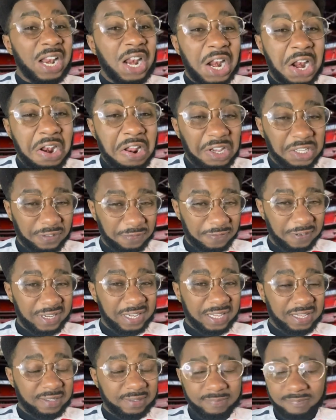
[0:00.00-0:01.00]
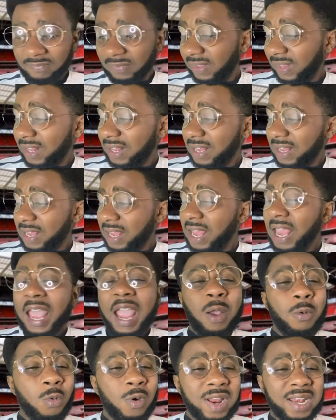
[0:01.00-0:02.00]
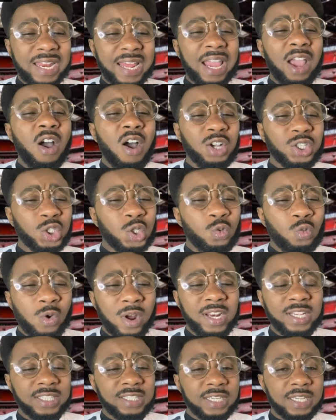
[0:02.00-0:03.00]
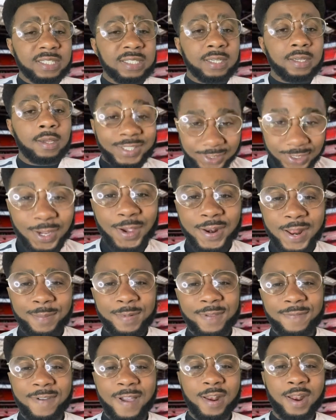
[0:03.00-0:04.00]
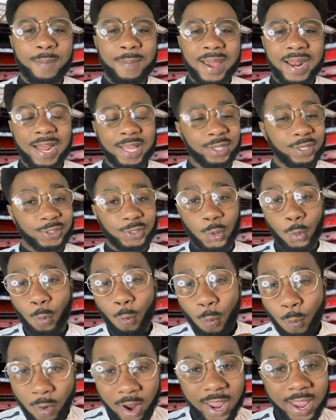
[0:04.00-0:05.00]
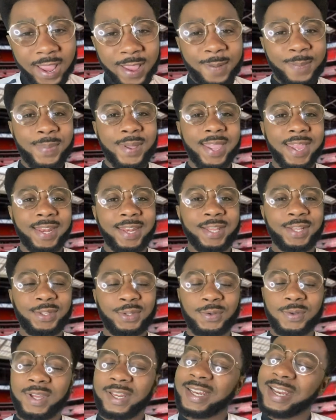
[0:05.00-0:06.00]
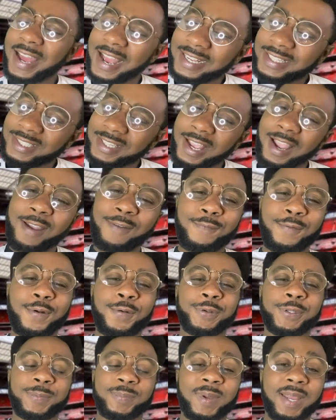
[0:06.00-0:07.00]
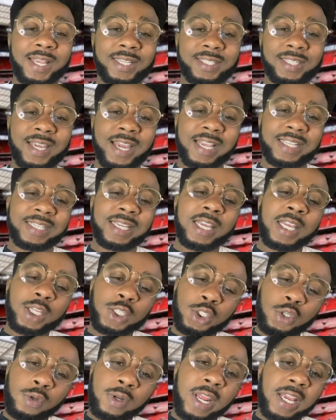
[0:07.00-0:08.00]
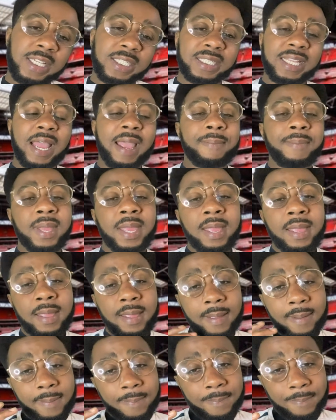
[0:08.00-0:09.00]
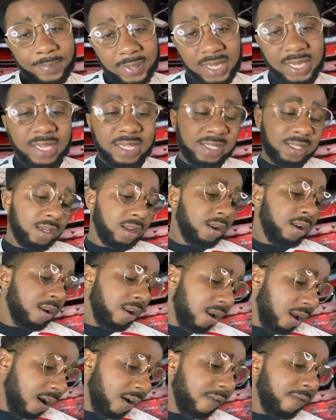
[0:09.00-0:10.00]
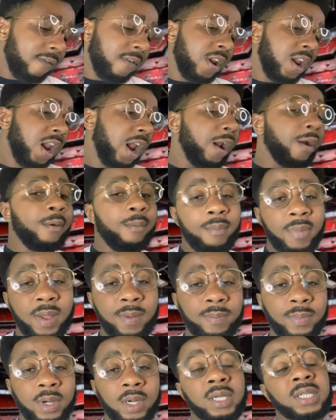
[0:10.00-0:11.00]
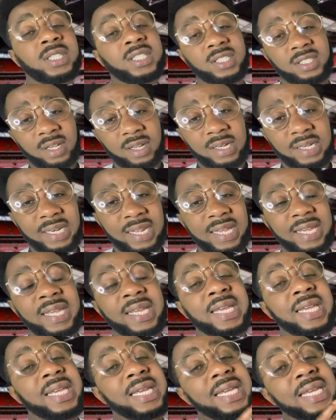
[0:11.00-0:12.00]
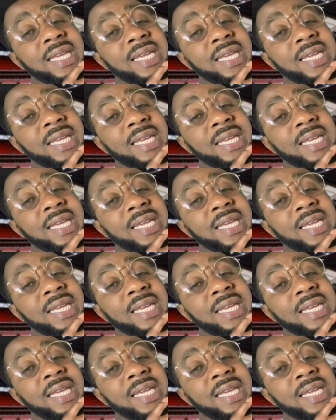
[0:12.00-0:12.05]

lustfully. And when they ask you, what is this? Tell them you found a man that does it way better than you. And that's Ivory Spice, guys. Till next time, peace, love, and remember Sunday,